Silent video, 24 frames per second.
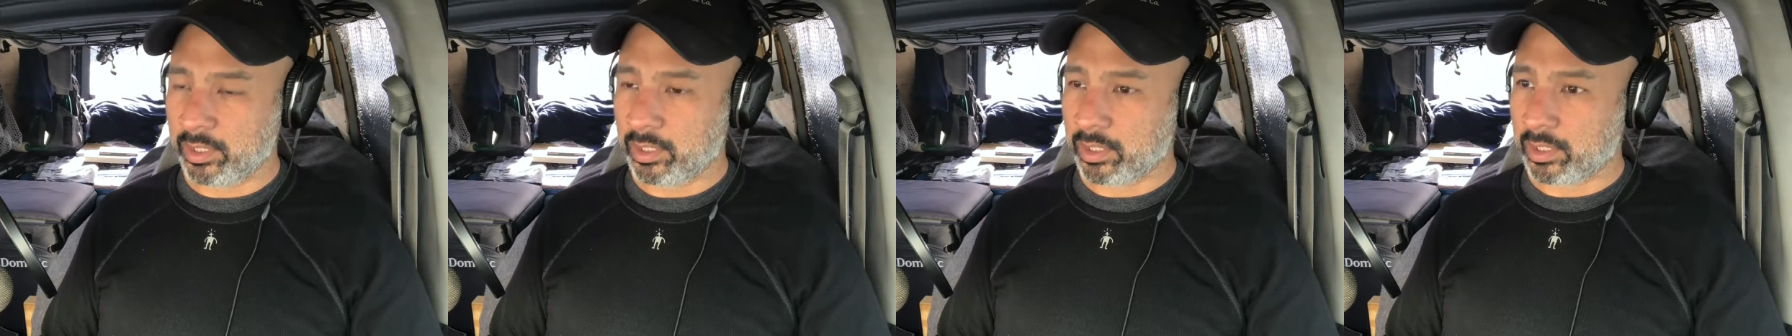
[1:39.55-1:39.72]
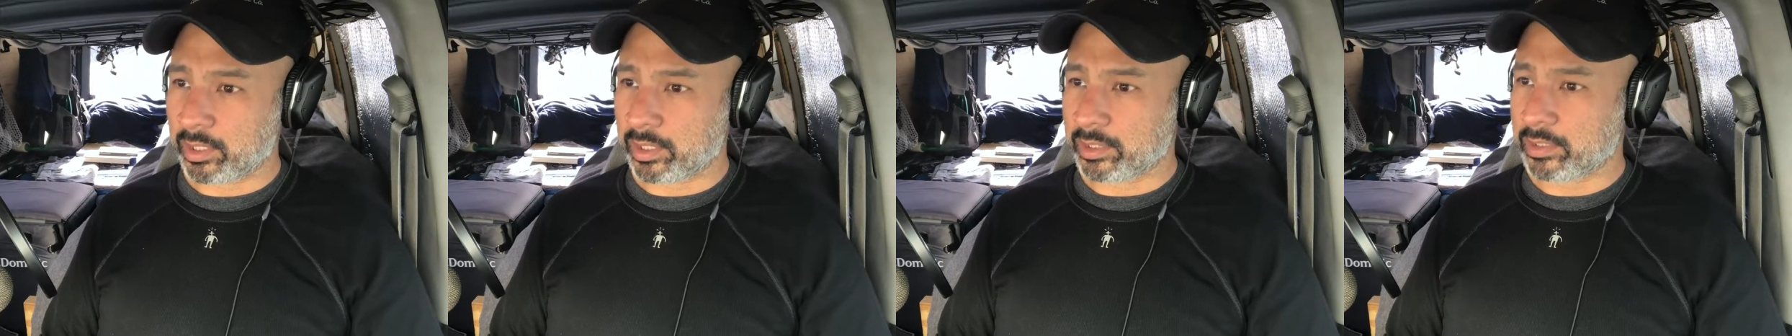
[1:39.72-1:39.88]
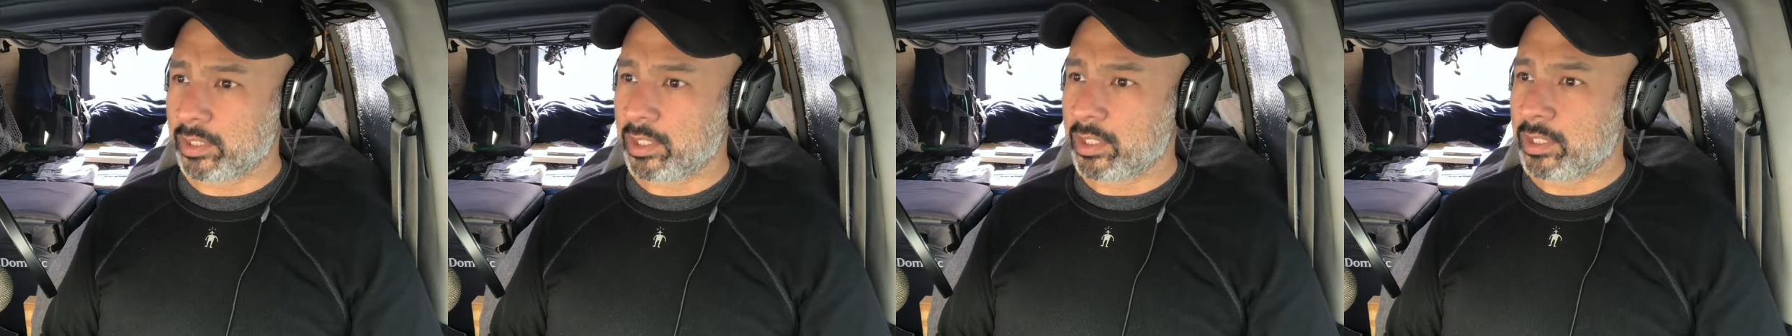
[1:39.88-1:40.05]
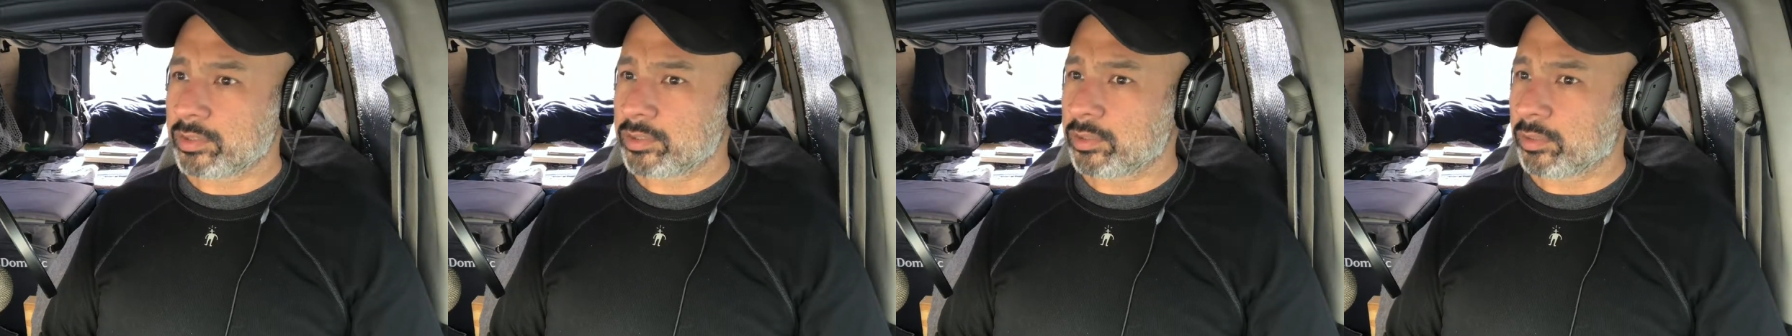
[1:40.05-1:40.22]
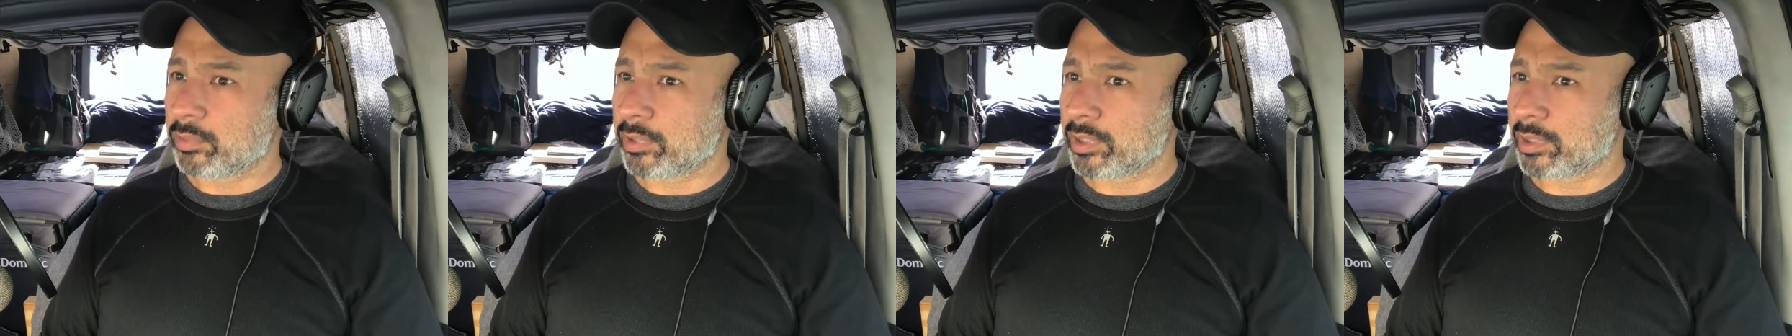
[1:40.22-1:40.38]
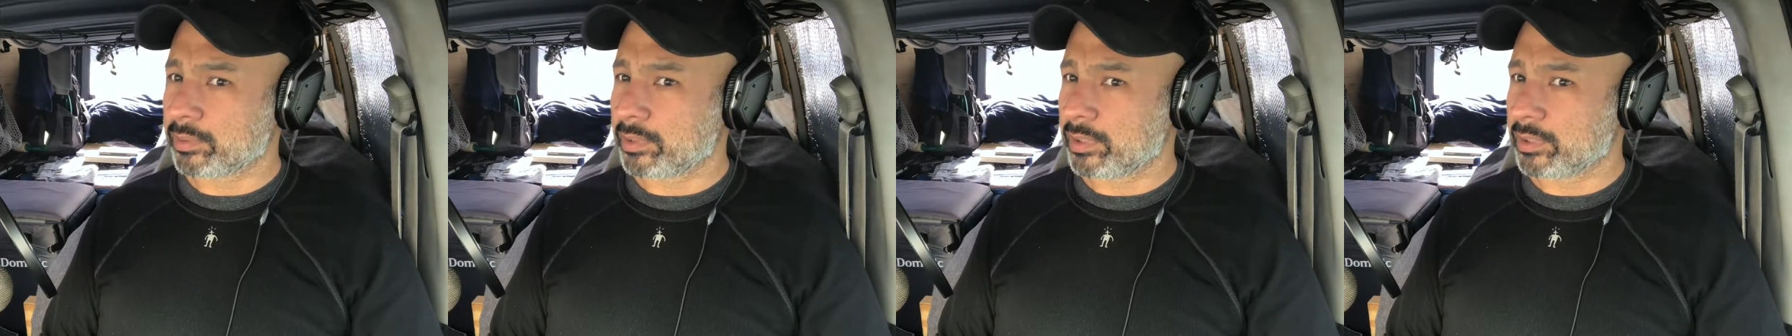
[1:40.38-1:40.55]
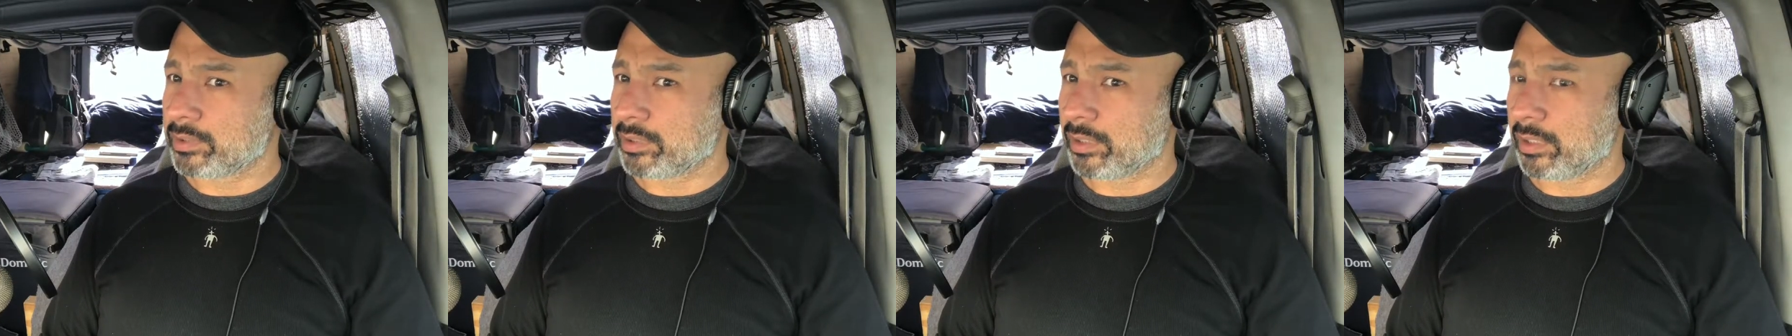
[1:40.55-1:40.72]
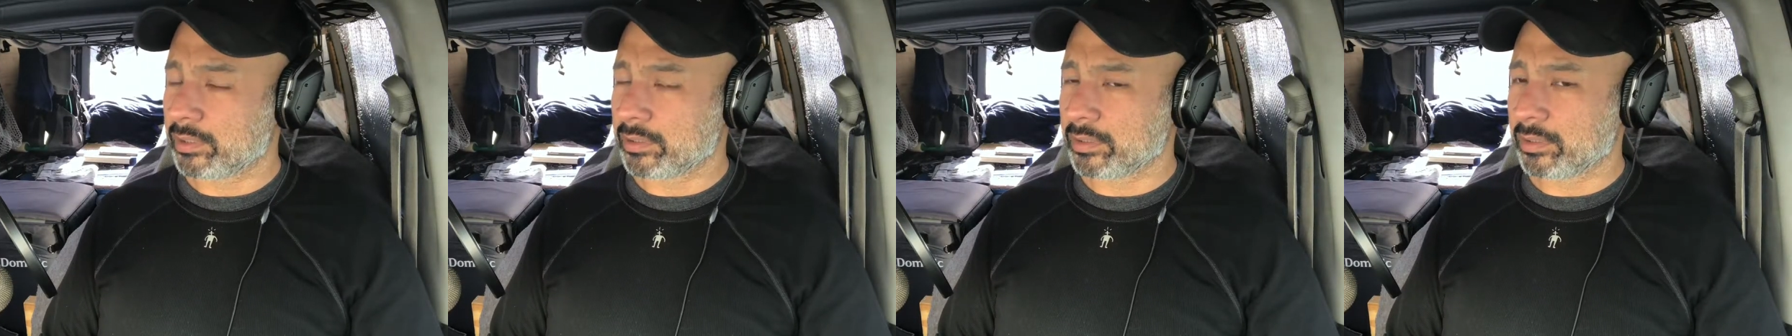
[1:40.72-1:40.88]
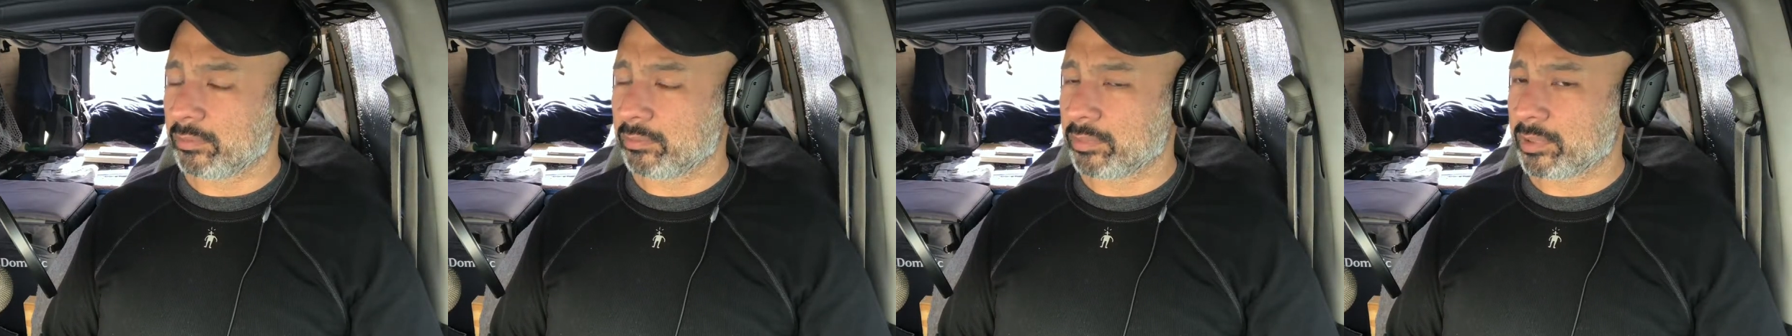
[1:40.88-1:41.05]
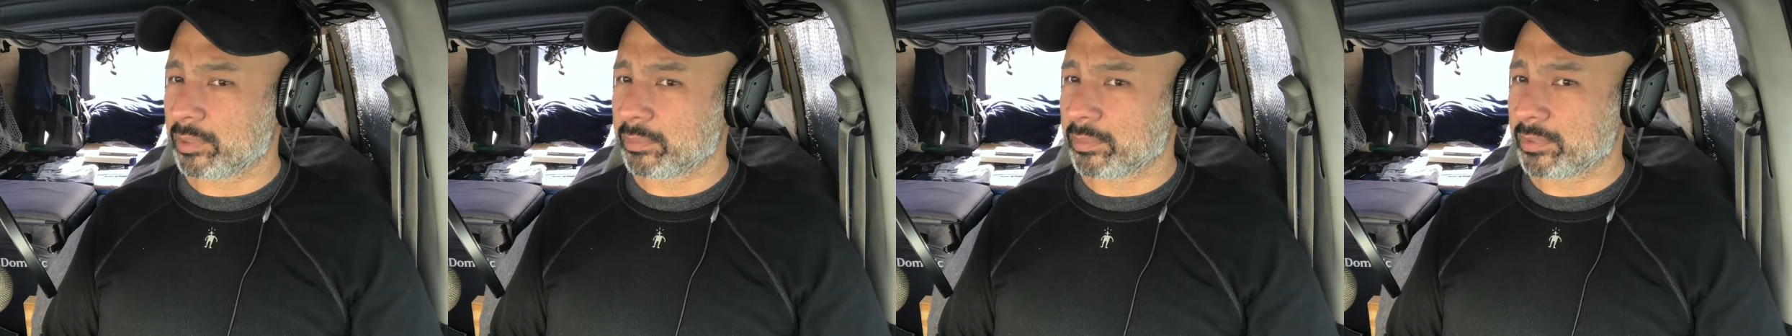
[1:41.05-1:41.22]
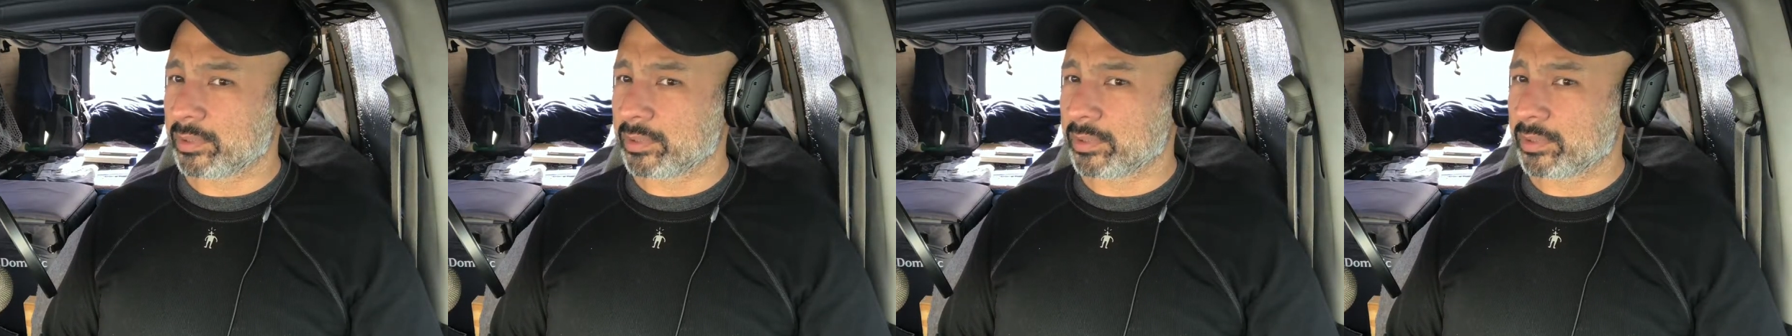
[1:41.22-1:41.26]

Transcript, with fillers: All right. So what I'm going to talk what I'm